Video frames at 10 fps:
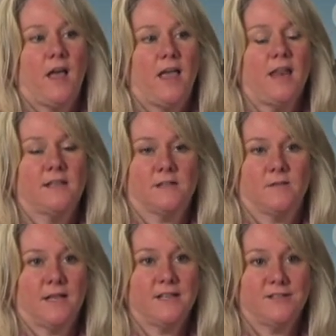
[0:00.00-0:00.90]
It
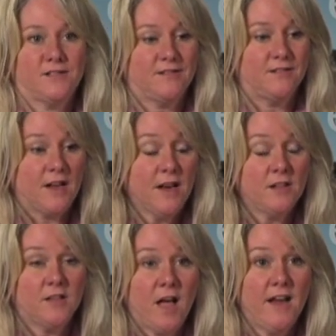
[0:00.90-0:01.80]
has done a
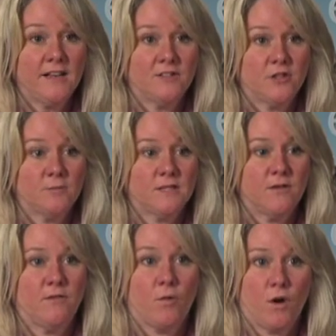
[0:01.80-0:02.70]
lot in terms
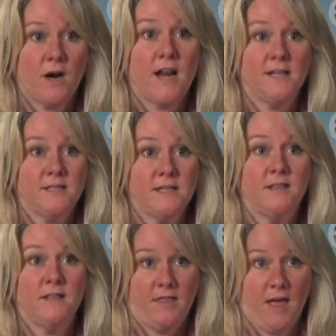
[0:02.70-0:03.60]
of
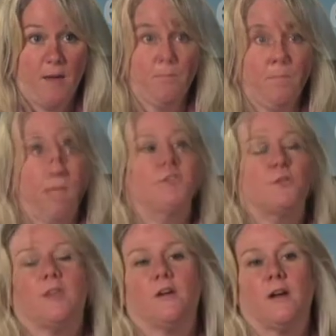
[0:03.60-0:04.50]
organizing them, so
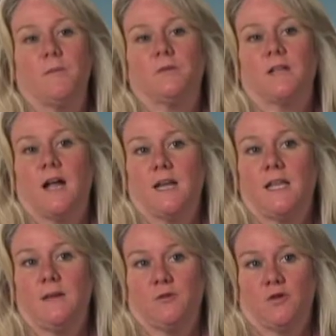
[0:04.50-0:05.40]
they're able to kind of
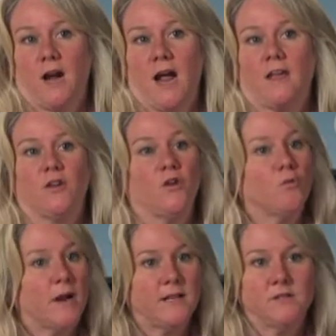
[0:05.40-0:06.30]
keep track. Their
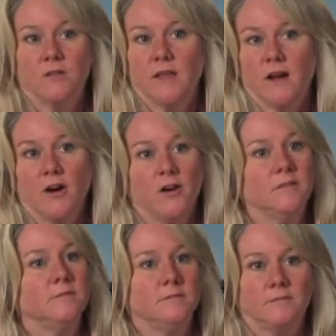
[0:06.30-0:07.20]
grades are there.
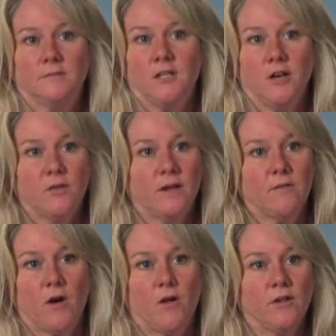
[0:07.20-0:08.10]

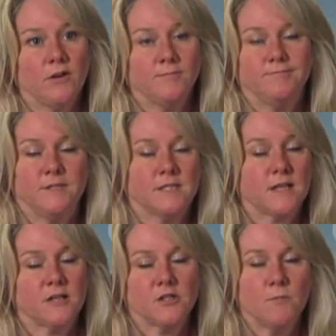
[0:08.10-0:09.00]
All their
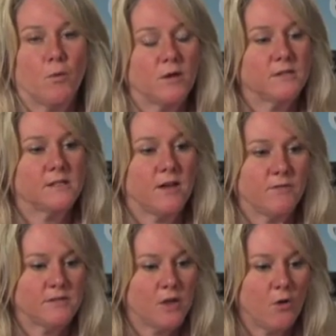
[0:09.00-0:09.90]
discussion board stuff
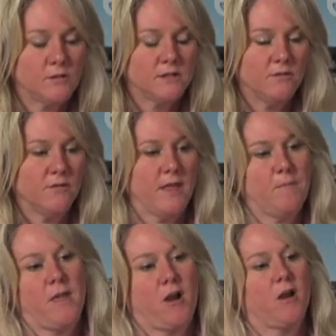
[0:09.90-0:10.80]
is hosted for
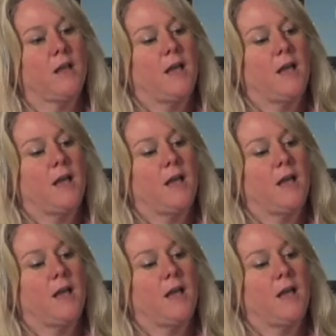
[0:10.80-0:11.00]
them there.